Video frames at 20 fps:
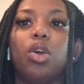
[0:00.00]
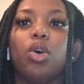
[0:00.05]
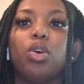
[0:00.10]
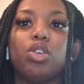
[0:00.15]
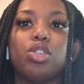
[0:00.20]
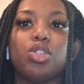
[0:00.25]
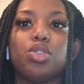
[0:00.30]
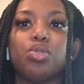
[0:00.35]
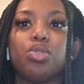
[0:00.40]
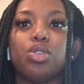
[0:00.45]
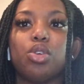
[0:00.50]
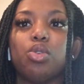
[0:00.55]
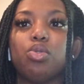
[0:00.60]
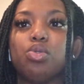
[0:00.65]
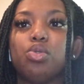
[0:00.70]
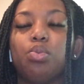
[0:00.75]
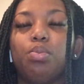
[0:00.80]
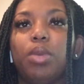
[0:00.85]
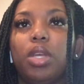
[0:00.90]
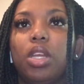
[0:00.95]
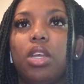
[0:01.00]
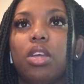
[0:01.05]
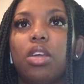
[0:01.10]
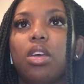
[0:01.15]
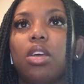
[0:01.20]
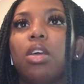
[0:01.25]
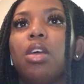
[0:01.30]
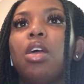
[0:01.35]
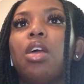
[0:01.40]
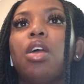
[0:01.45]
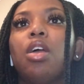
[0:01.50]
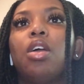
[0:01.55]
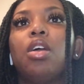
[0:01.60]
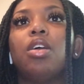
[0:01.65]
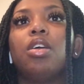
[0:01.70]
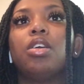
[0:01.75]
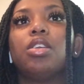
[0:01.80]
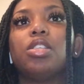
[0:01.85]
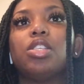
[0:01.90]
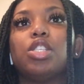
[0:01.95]
also social media.
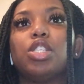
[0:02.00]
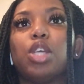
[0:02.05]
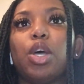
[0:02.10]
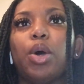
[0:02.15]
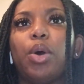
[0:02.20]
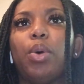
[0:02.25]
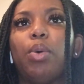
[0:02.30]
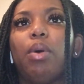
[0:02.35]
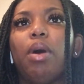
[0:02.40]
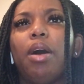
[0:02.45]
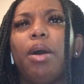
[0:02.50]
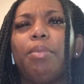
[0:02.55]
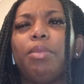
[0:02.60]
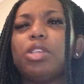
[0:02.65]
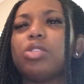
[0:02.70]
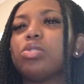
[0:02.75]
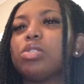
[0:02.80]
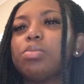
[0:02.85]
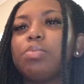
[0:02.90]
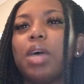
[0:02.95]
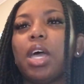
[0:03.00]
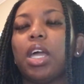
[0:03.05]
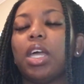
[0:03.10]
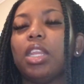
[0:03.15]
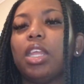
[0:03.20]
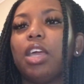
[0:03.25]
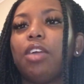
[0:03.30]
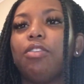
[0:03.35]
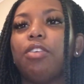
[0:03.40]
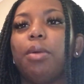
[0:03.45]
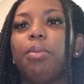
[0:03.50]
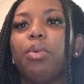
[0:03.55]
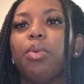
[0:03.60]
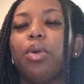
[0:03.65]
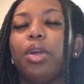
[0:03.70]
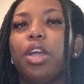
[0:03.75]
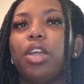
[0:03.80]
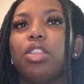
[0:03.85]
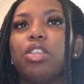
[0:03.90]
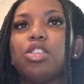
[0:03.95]
So this was back in like
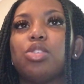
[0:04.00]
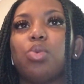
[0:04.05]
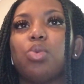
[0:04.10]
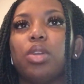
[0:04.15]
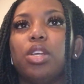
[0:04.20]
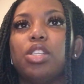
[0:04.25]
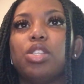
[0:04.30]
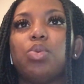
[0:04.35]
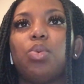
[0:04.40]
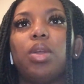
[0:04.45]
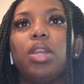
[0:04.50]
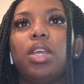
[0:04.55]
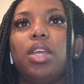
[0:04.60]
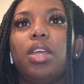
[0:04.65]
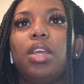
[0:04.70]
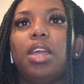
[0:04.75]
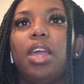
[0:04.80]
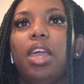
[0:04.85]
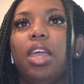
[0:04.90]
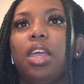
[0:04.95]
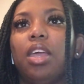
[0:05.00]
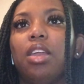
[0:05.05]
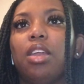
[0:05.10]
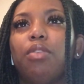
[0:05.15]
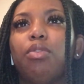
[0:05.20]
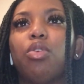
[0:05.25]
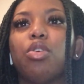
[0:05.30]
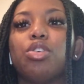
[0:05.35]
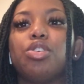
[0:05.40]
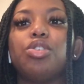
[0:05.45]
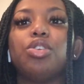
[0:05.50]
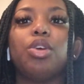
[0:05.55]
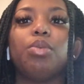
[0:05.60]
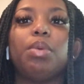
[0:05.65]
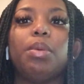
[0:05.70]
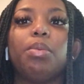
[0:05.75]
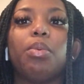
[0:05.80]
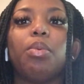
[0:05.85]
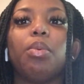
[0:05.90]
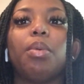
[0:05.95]
February of the 2020, and of course,
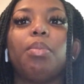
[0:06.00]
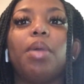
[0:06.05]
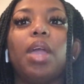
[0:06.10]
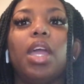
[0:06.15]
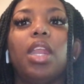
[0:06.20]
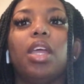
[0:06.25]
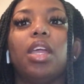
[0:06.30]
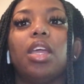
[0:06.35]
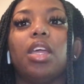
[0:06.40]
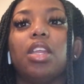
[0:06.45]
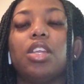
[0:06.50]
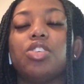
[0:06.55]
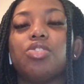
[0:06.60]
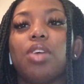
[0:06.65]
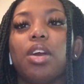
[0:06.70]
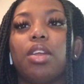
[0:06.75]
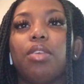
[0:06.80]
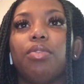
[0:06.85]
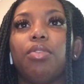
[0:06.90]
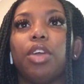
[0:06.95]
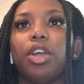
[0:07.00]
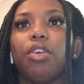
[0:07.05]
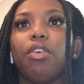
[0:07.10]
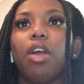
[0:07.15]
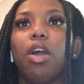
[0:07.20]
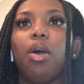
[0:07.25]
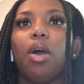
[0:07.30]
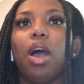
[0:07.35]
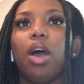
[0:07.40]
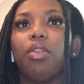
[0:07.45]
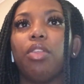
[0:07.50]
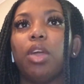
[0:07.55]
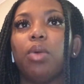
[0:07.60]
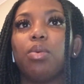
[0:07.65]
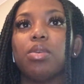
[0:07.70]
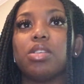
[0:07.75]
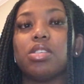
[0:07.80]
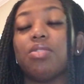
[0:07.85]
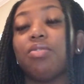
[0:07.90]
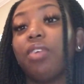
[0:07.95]
people were panicking and trying to figure out how they
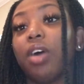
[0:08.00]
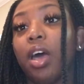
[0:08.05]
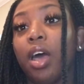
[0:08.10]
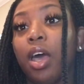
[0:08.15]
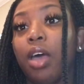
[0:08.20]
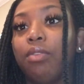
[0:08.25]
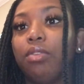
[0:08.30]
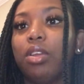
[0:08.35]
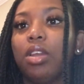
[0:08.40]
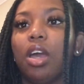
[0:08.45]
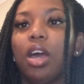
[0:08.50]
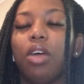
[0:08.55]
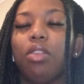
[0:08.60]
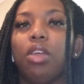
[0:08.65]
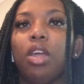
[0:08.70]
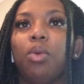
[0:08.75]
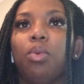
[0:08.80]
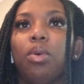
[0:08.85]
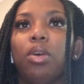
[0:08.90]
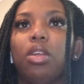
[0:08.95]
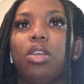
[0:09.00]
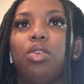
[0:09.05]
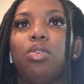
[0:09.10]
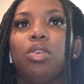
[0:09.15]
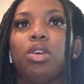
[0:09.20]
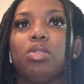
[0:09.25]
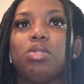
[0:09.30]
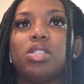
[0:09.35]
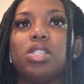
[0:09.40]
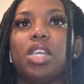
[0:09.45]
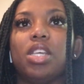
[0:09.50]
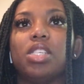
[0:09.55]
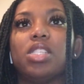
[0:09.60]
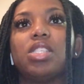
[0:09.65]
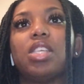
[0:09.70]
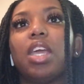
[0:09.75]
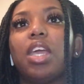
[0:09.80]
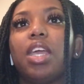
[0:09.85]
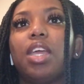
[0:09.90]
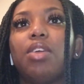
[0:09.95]
would survive and how they would, stay
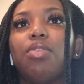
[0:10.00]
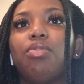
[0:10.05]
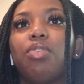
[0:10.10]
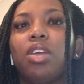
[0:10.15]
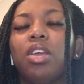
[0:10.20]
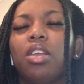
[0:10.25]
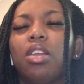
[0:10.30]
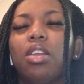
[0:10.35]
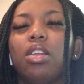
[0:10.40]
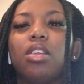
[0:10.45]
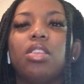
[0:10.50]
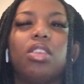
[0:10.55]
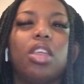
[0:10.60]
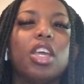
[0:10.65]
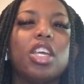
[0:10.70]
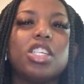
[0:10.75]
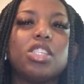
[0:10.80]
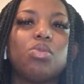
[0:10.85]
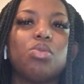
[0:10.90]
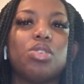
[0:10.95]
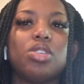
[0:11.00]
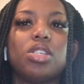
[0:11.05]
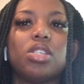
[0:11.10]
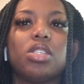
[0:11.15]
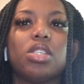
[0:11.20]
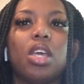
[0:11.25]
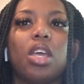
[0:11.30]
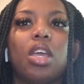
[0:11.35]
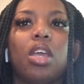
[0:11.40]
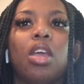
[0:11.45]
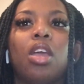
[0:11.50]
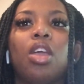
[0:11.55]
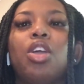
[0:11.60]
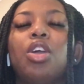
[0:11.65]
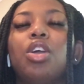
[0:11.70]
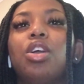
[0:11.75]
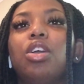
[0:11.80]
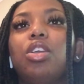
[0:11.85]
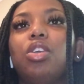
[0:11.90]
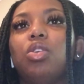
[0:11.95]
safe, and things were just like,
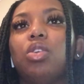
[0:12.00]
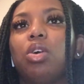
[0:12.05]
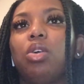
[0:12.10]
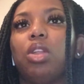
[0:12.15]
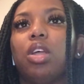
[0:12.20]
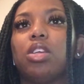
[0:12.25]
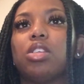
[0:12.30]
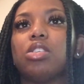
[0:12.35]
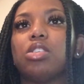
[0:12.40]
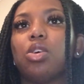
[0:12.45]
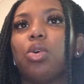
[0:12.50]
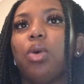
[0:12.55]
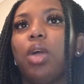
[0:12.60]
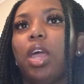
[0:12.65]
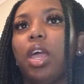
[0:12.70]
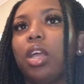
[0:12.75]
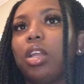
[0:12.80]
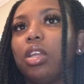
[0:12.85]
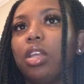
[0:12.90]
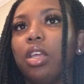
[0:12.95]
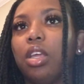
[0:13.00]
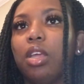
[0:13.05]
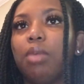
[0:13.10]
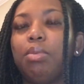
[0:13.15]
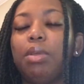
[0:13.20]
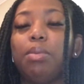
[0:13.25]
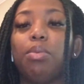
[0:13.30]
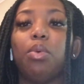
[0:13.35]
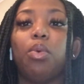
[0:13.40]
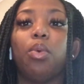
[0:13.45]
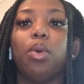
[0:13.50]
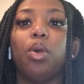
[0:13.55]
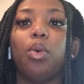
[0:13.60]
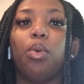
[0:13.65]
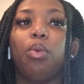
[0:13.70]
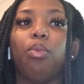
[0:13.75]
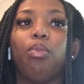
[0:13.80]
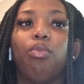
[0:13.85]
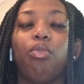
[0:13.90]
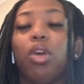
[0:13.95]
like so hectic. People
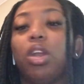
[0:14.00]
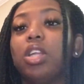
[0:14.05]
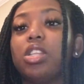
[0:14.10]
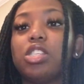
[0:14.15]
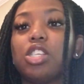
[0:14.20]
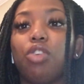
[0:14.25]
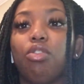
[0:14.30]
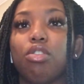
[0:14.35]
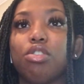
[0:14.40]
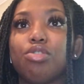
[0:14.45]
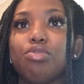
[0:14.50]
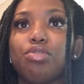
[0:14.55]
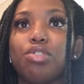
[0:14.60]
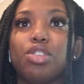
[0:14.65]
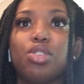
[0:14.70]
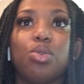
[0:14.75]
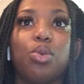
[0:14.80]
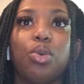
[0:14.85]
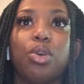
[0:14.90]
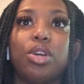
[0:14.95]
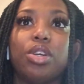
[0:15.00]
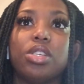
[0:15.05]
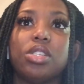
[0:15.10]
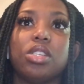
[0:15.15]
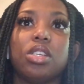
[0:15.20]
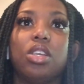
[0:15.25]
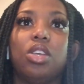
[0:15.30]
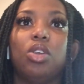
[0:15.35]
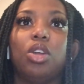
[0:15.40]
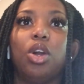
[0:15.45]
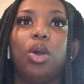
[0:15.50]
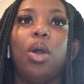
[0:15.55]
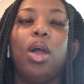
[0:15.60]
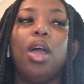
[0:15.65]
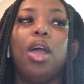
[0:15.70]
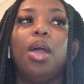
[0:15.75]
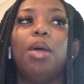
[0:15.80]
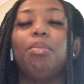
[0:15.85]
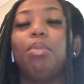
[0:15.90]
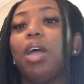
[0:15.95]
were running to grocery stores and,
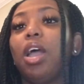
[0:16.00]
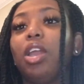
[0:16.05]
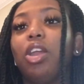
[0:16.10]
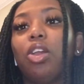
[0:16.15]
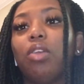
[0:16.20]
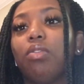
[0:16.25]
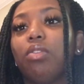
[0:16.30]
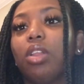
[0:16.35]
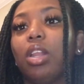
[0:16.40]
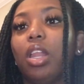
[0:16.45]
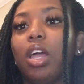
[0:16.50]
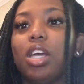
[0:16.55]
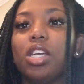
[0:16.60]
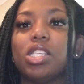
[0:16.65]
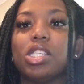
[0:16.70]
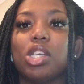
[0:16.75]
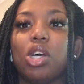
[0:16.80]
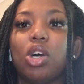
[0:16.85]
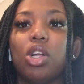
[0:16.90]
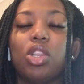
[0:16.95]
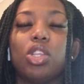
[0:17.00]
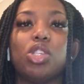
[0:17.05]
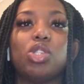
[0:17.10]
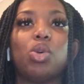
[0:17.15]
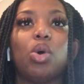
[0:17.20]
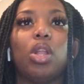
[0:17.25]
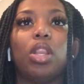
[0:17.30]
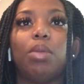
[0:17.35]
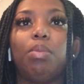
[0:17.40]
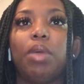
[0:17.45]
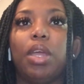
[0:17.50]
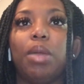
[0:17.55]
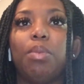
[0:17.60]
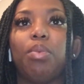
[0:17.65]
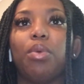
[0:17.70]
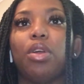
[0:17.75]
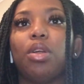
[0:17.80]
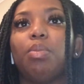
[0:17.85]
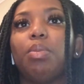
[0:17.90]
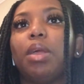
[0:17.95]
buying all the Lysol, the toilet
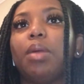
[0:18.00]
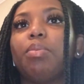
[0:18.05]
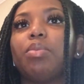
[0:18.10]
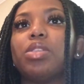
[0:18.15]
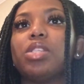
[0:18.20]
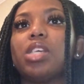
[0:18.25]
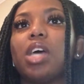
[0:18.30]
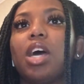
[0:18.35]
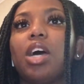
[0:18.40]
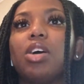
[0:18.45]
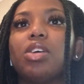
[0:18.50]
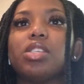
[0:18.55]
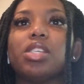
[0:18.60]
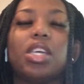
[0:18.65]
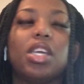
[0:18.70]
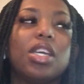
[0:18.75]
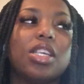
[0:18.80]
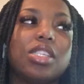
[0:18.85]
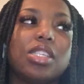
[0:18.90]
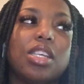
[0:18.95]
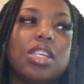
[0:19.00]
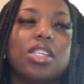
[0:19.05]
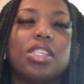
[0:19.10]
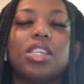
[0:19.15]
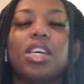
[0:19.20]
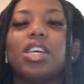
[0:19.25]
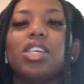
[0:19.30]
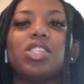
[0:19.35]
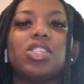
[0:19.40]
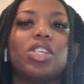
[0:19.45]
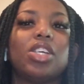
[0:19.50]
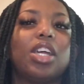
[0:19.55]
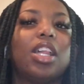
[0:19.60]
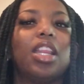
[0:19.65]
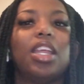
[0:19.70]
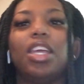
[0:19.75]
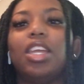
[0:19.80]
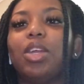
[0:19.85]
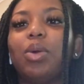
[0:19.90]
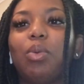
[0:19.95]
paper, paper towels, hand sanitizer,
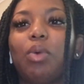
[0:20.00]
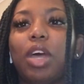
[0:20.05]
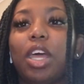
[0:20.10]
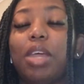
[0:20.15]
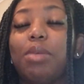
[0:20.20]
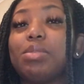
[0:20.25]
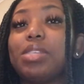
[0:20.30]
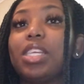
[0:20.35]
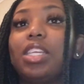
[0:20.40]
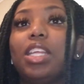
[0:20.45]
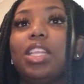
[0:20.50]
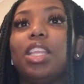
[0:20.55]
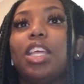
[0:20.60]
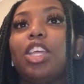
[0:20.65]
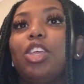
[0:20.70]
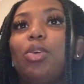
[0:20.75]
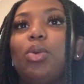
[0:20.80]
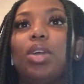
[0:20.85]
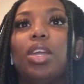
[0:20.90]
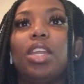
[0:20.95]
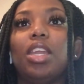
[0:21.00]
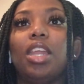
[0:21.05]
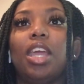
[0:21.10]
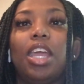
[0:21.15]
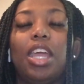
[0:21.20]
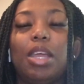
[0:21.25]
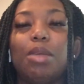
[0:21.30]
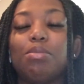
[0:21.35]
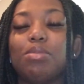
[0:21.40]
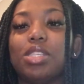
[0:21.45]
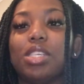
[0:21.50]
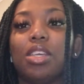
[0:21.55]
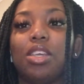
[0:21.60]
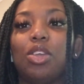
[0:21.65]
cleaning wipes, anything you can name to,